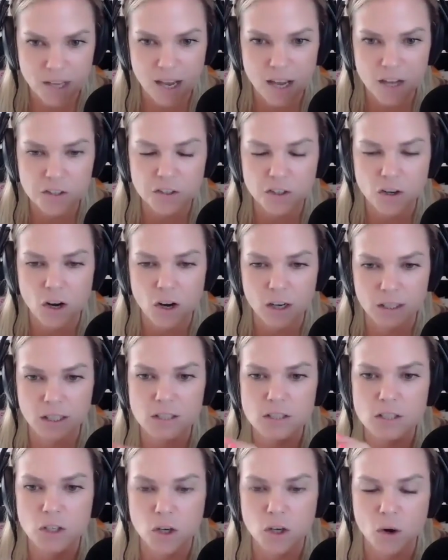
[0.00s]
And your
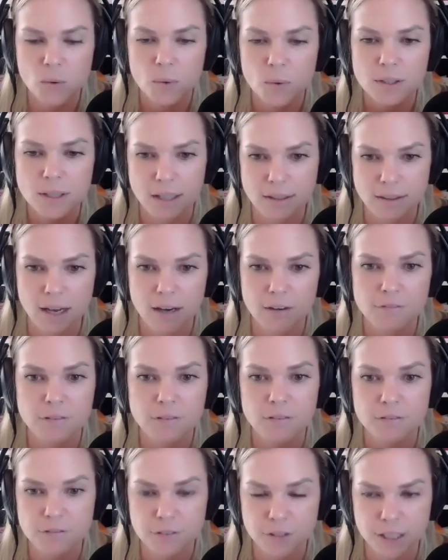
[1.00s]
audience can go get that
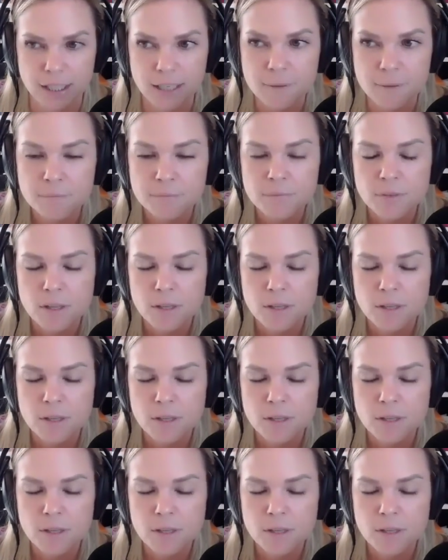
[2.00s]
for free.